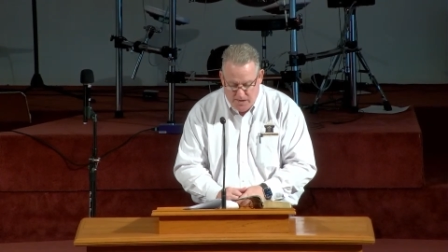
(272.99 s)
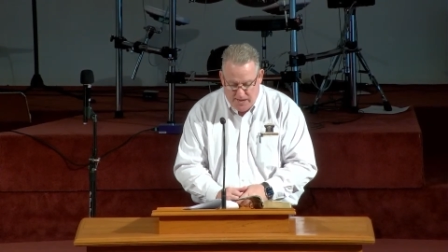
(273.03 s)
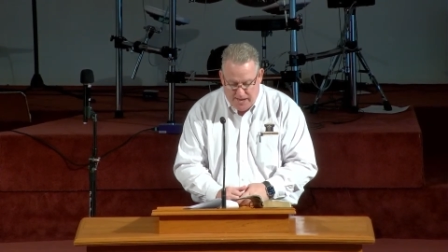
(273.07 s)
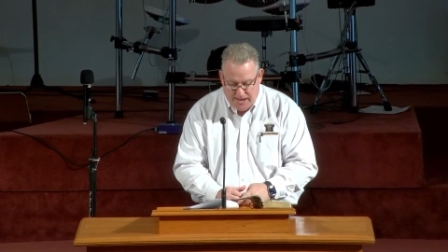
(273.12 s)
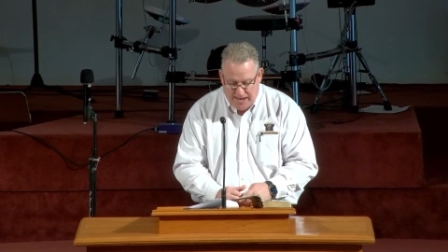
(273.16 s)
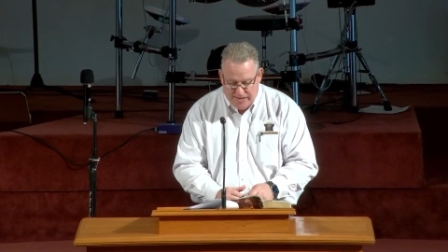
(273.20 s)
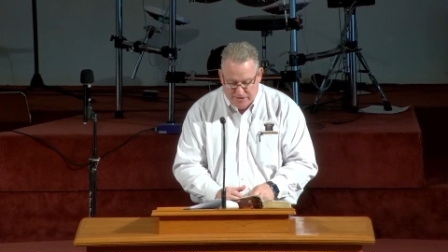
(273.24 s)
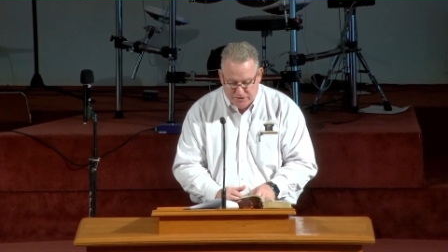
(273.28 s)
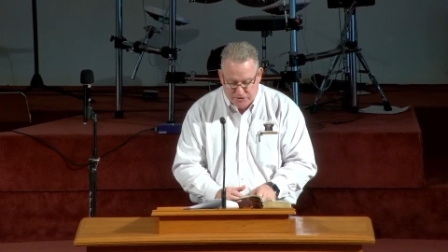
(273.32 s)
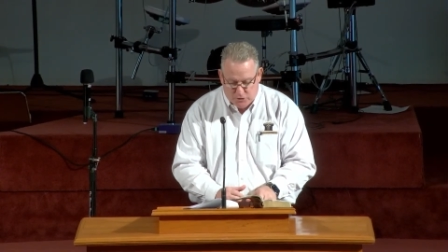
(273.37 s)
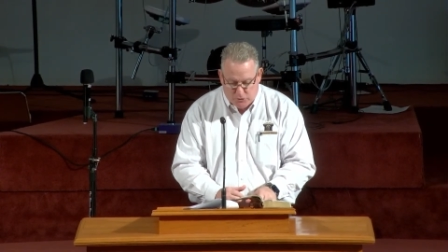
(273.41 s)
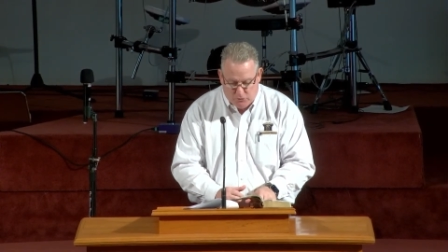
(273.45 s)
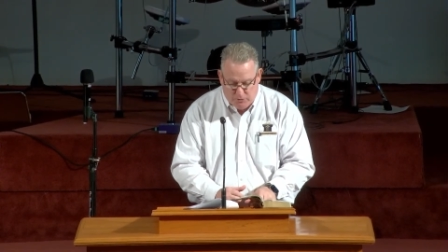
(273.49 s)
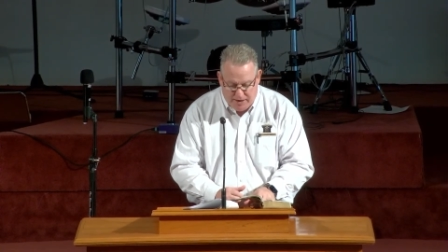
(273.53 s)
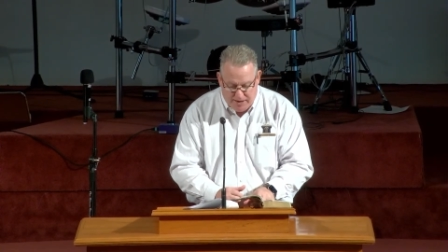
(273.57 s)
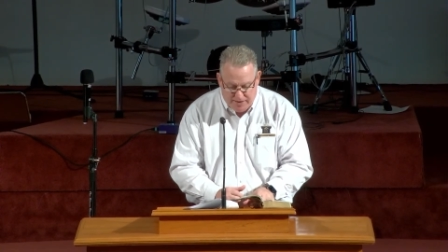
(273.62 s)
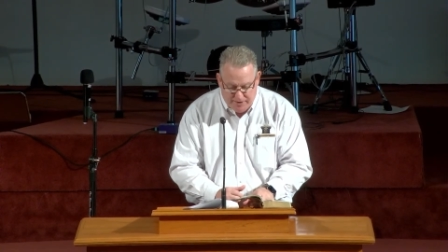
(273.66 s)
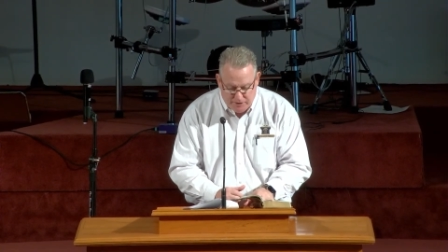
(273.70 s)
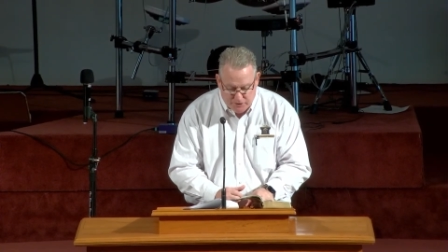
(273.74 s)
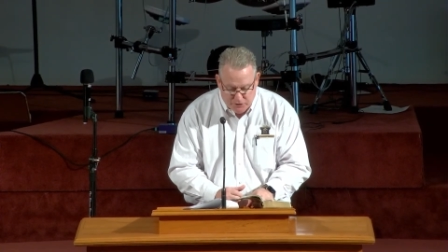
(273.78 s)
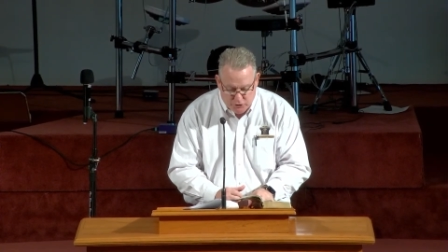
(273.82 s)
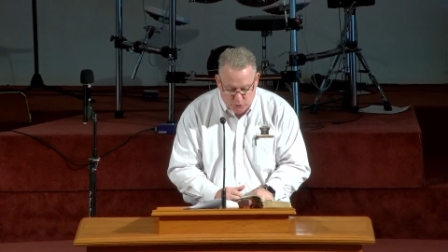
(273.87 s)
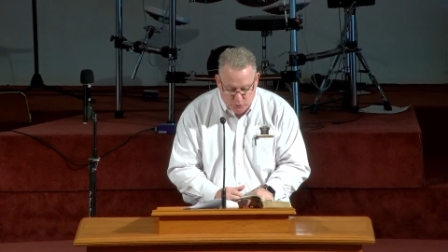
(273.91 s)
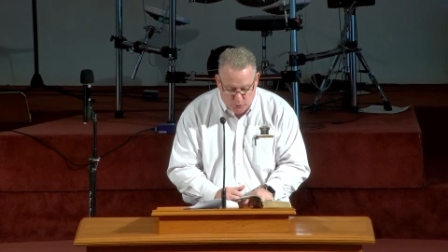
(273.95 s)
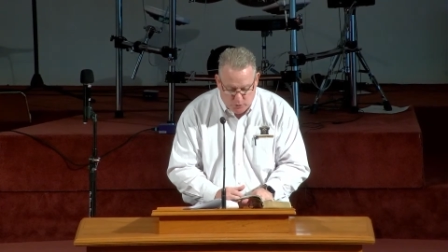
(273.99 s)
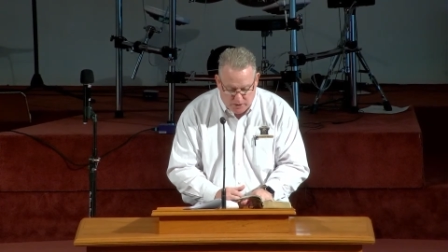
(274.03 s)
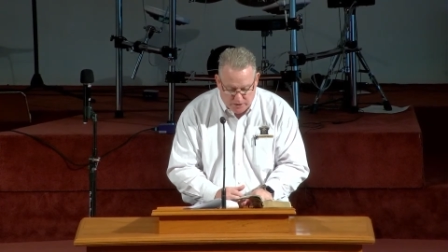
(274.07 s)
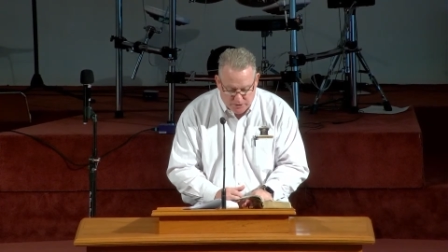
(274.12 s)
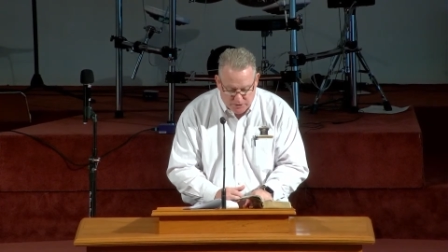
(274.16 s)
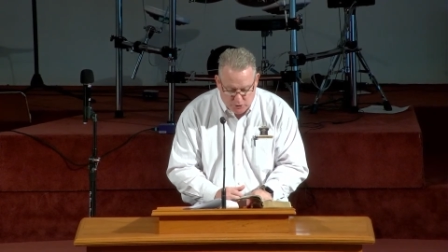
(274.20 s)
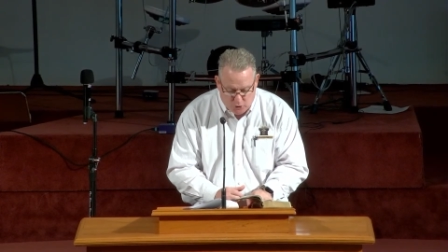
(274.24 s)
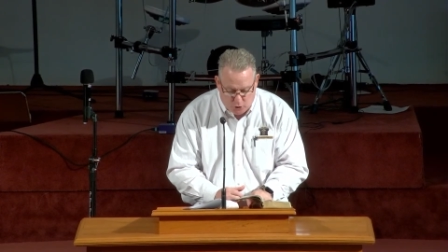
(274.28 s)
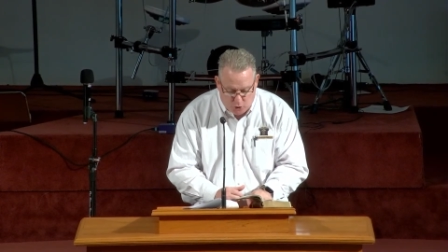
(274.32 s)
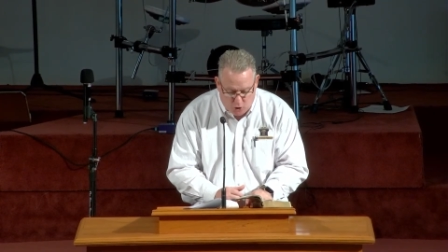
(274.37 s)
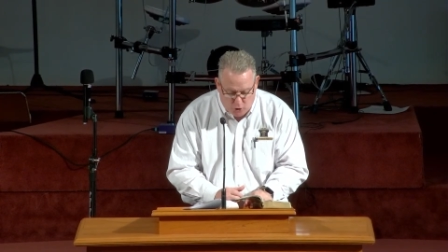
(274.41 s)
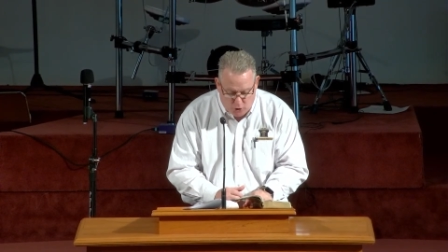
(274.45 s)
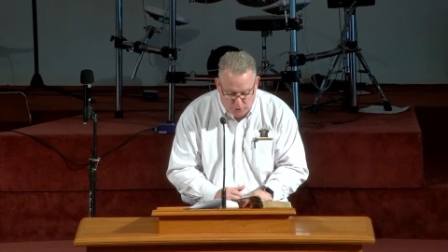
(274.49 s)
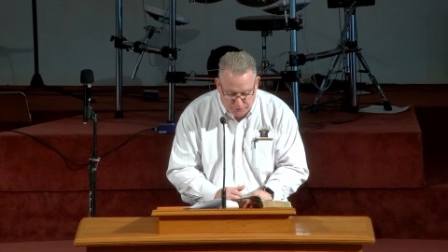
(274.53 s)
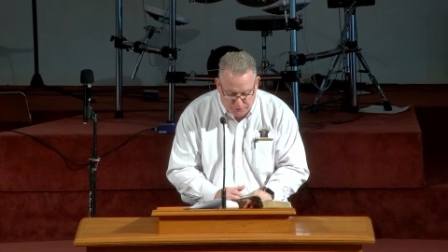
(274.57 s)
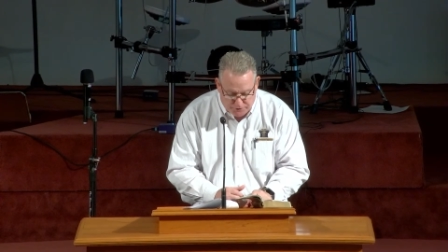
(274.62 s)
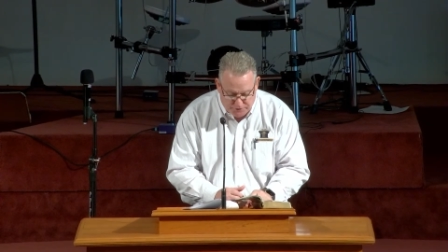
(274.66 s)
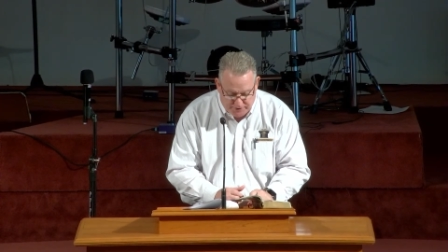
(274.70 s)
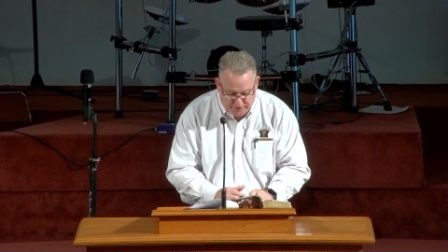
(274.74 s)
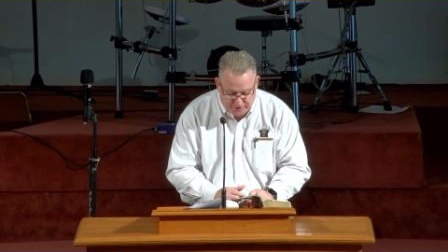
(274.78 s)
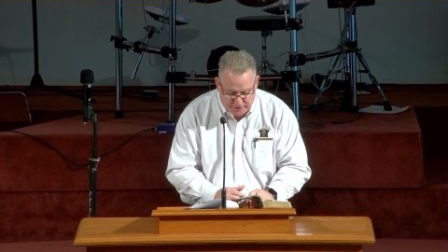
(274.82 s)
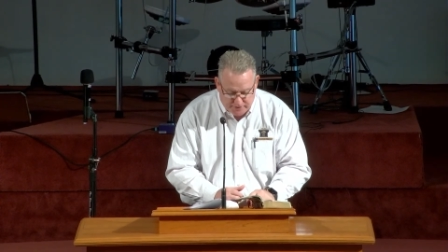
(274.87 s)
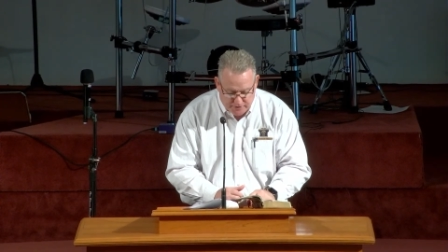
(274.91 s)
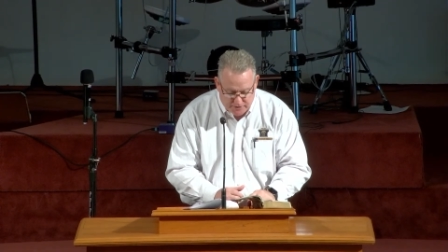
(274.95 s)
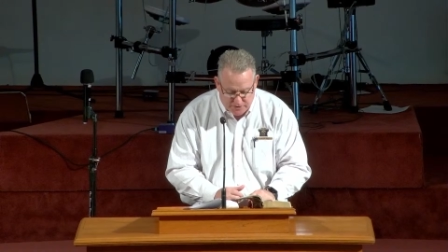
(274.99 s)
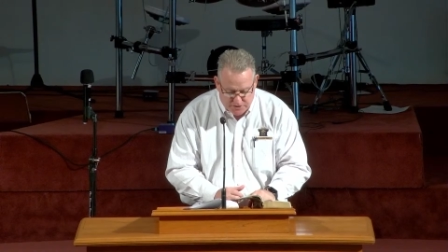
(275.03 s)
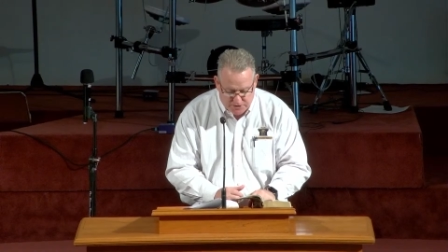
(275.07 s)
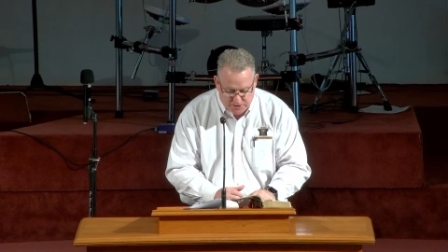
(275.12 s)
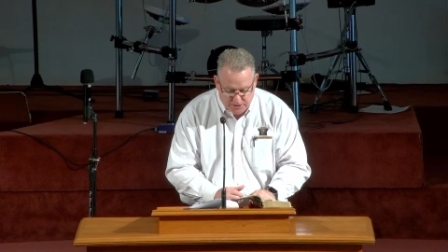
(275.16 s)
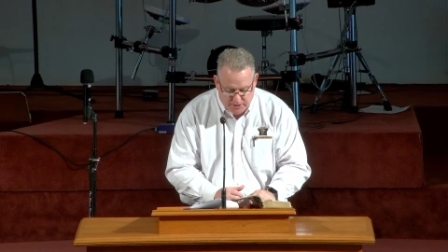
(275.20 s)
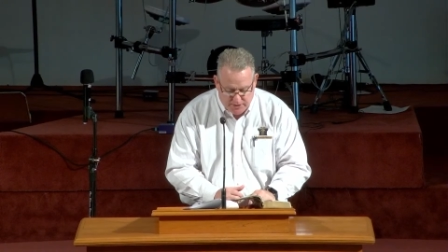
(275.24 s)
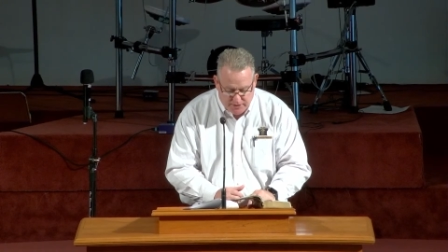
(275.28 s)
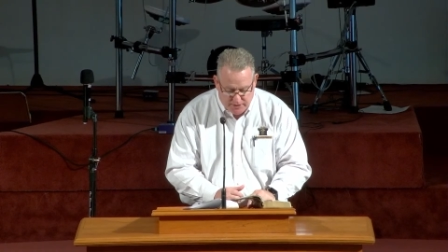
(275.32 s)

has granted to us all things